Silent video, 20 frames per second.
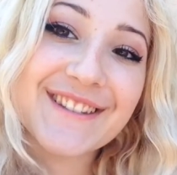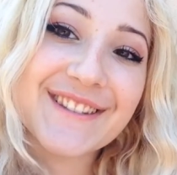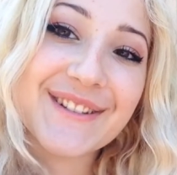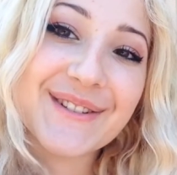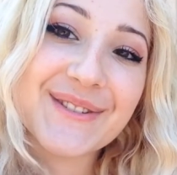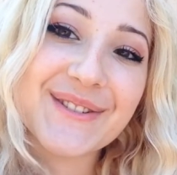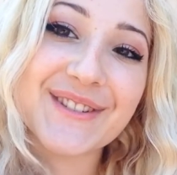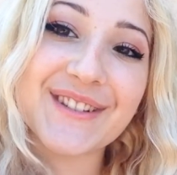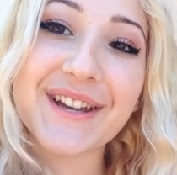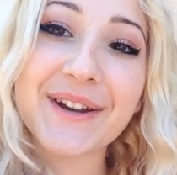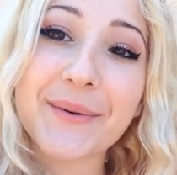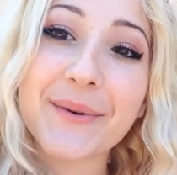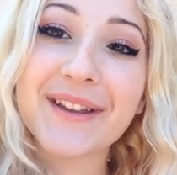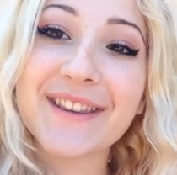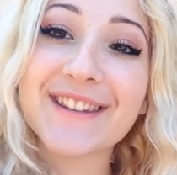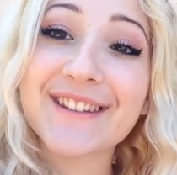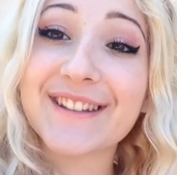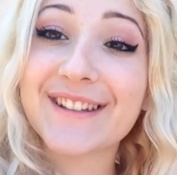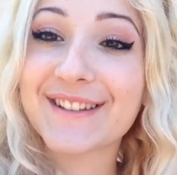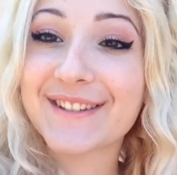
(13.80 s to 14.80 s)
So today I
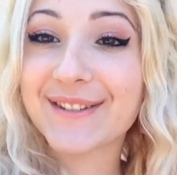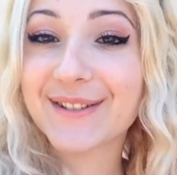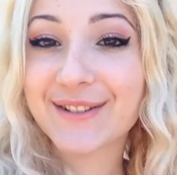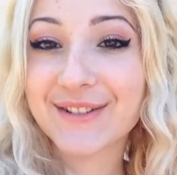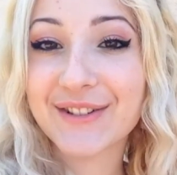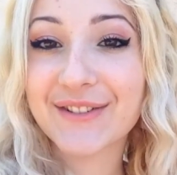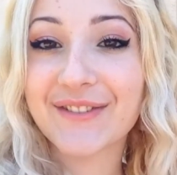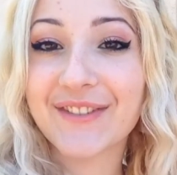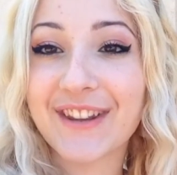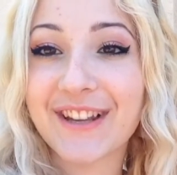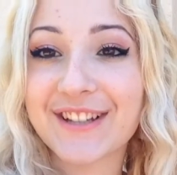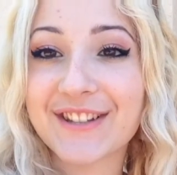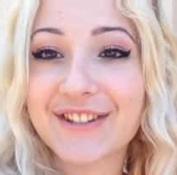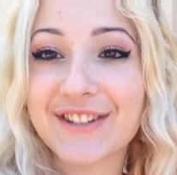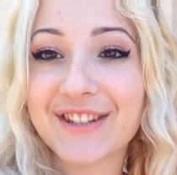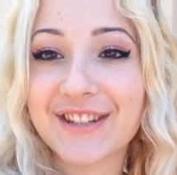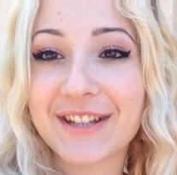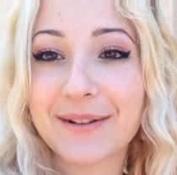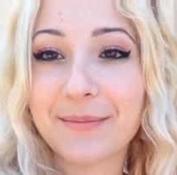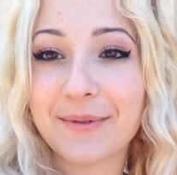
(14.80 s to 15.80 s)
went in a search of
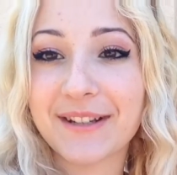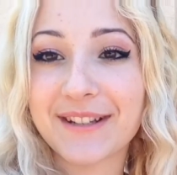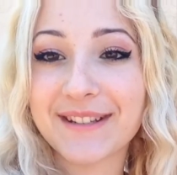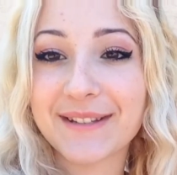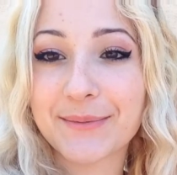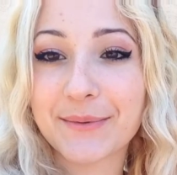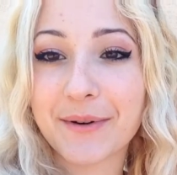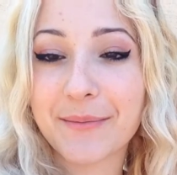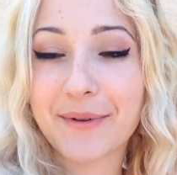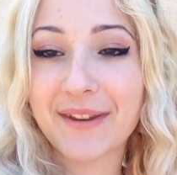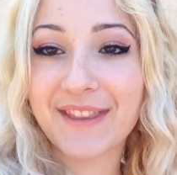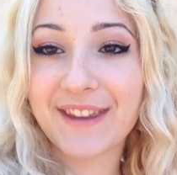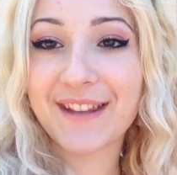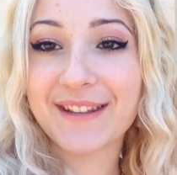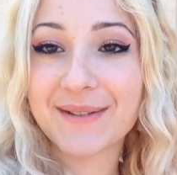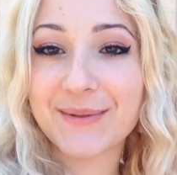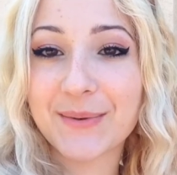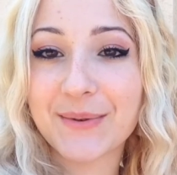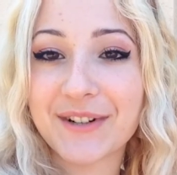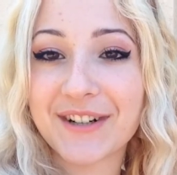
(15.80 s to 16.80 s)
lunch in a place where my
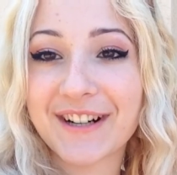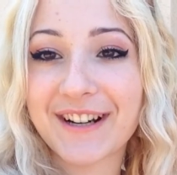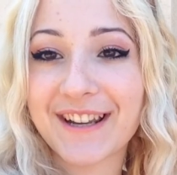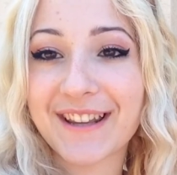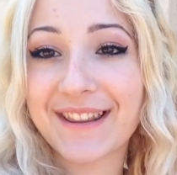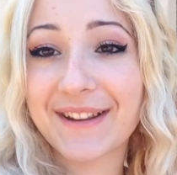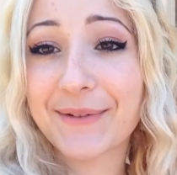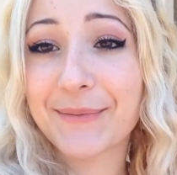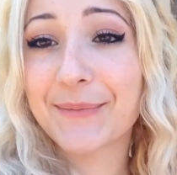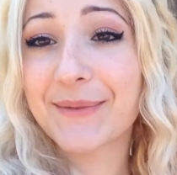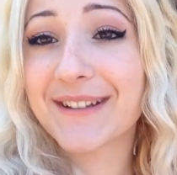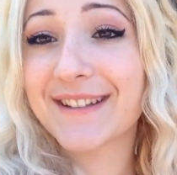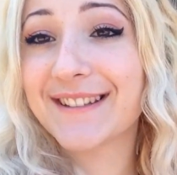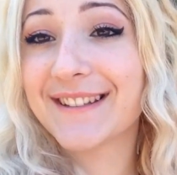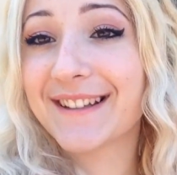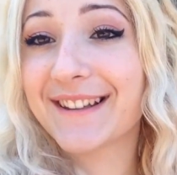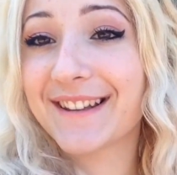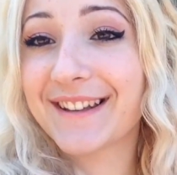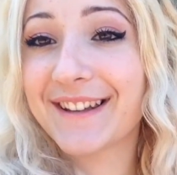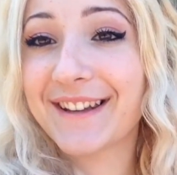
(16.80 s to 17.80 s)
dad works, and now
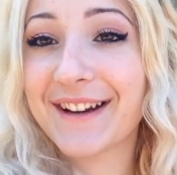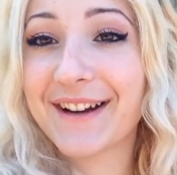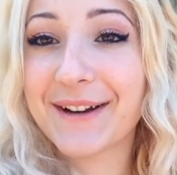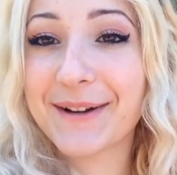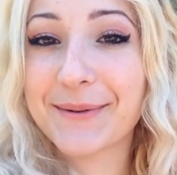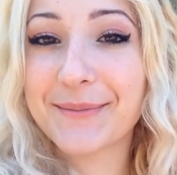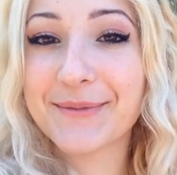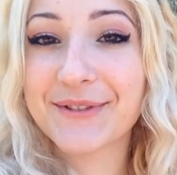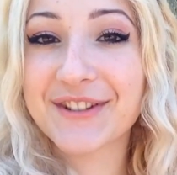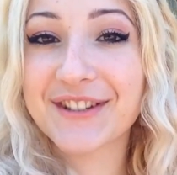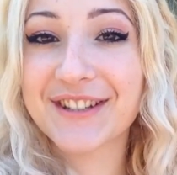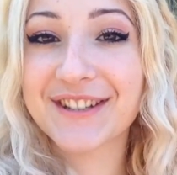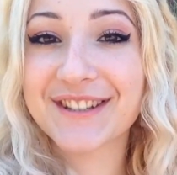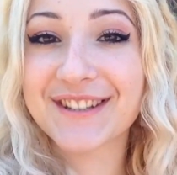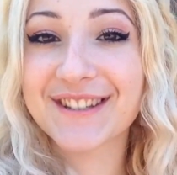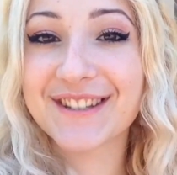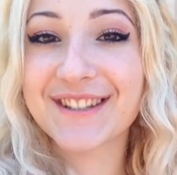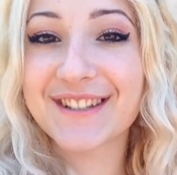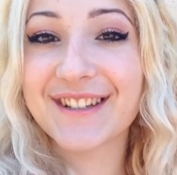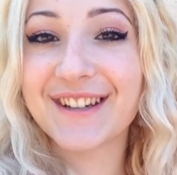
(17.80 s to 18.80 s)
basically I'm
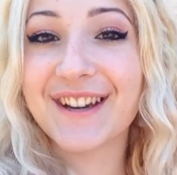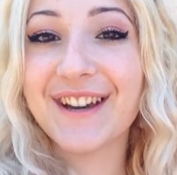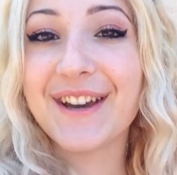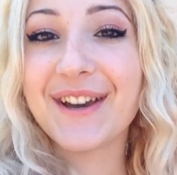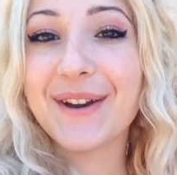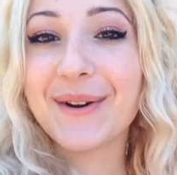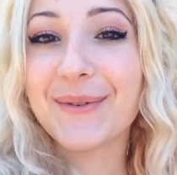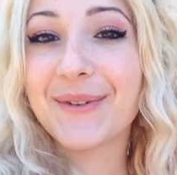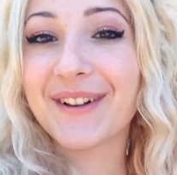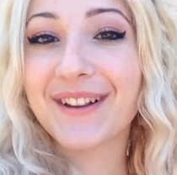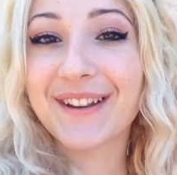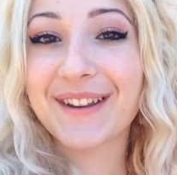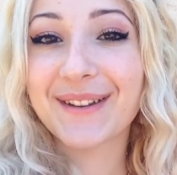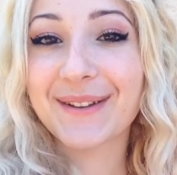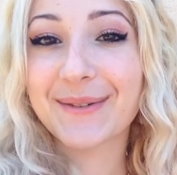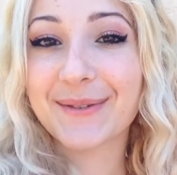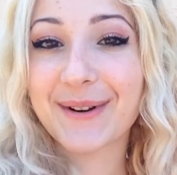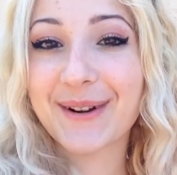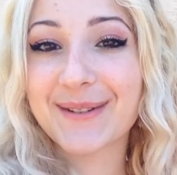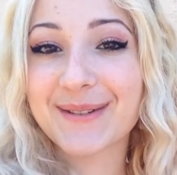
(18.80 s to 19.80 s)
just walking
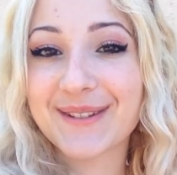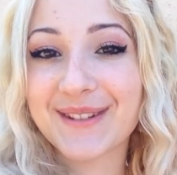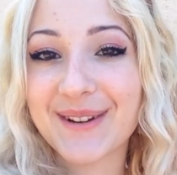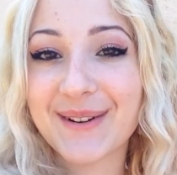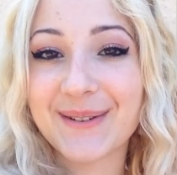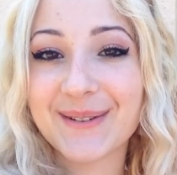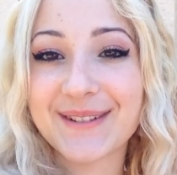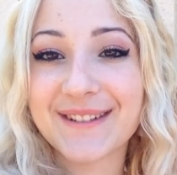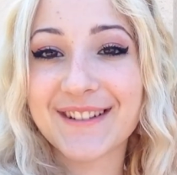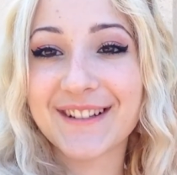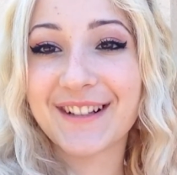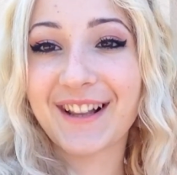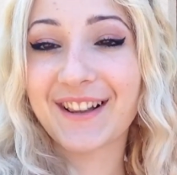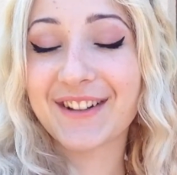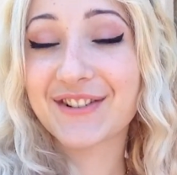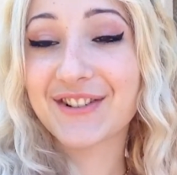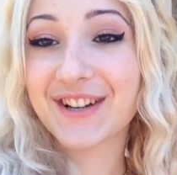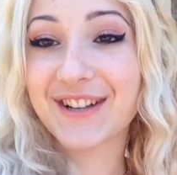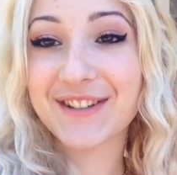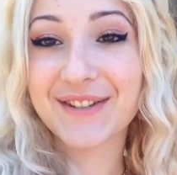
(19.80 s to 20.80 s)
around the hotel
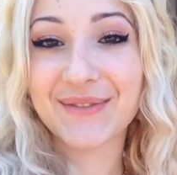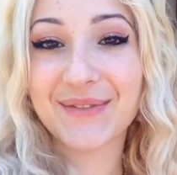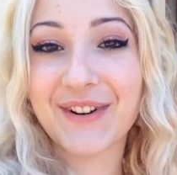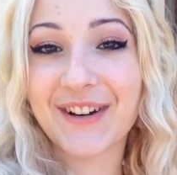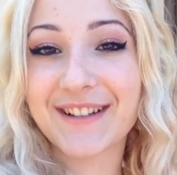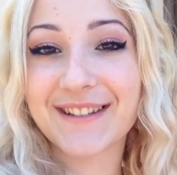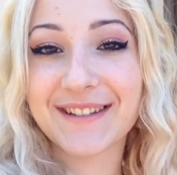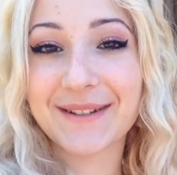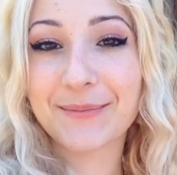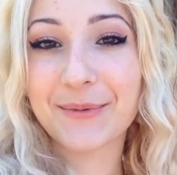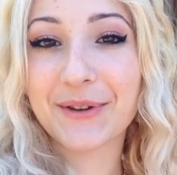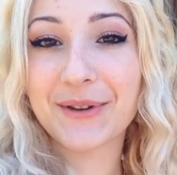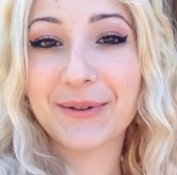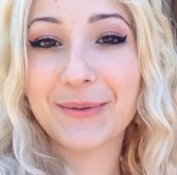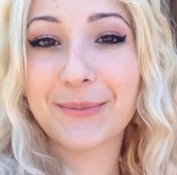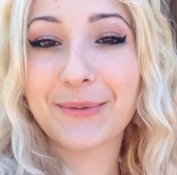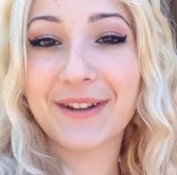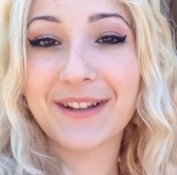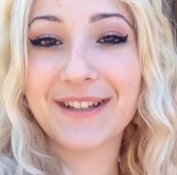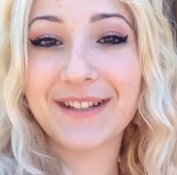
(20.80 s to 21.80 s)
trying to find some
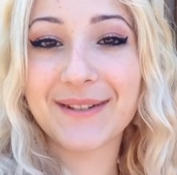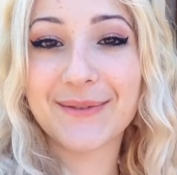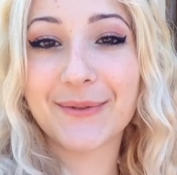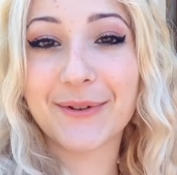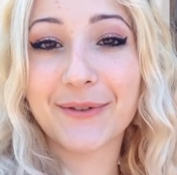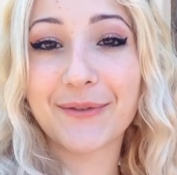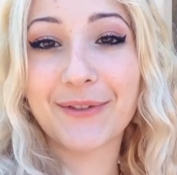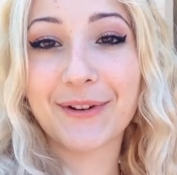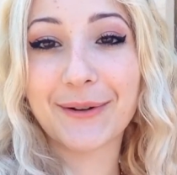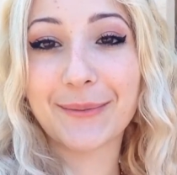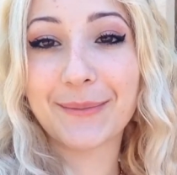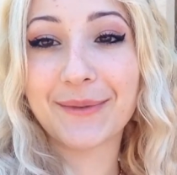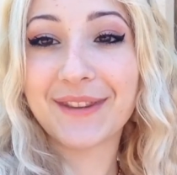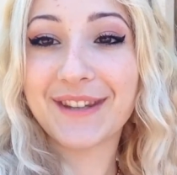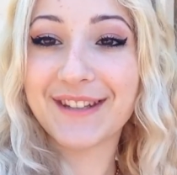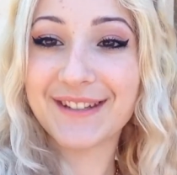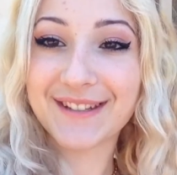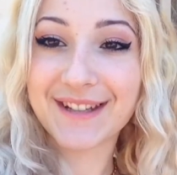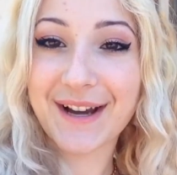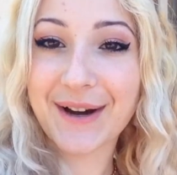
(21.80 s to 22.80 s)
cute place for filming
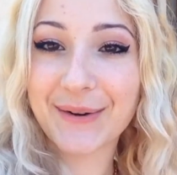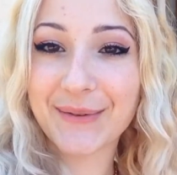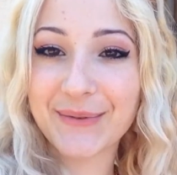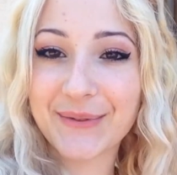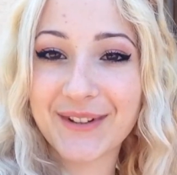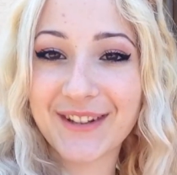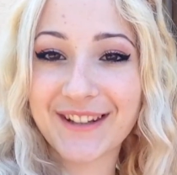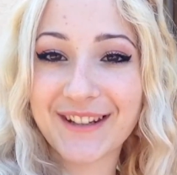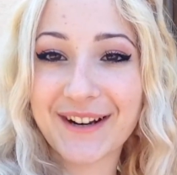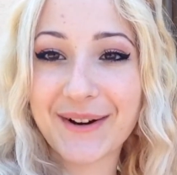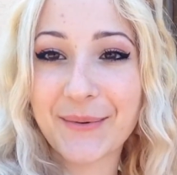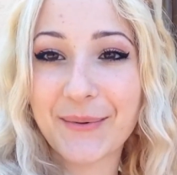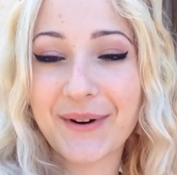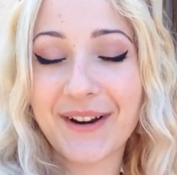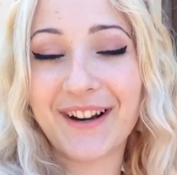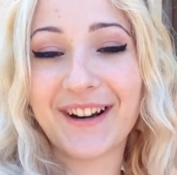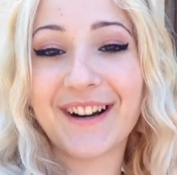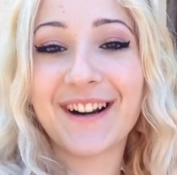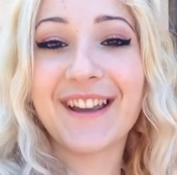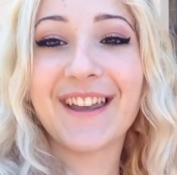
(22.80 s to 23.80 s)
this outfit that I
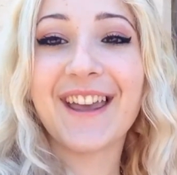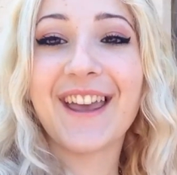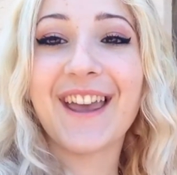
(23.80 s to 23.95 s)
wear.